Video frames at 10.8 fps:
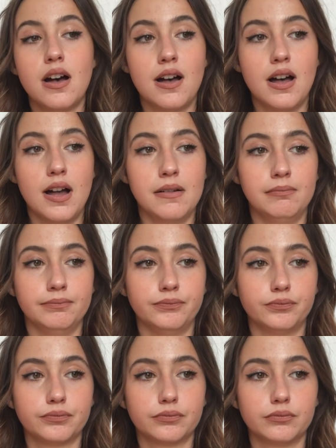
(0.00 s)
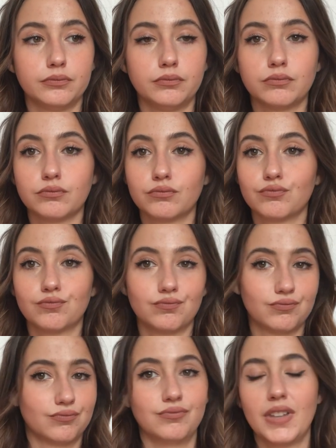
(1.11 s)

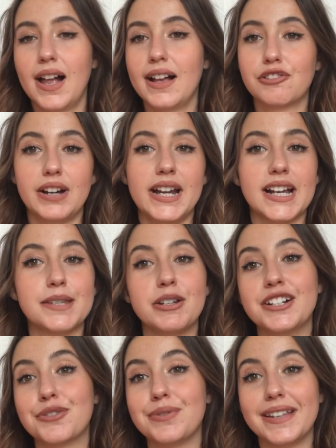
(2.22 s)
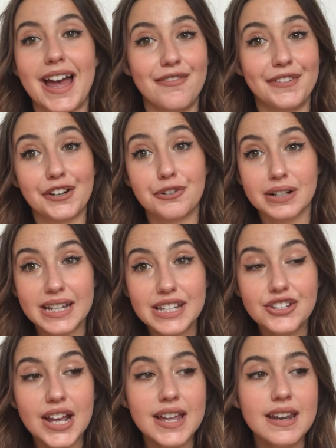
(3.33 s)
a great experience with having her own
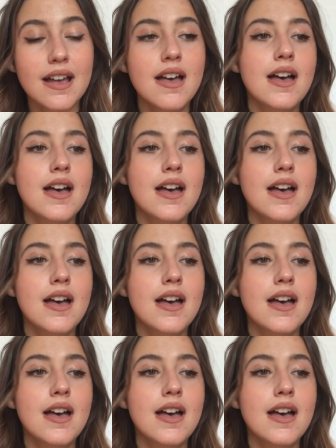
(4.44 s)
kitchen.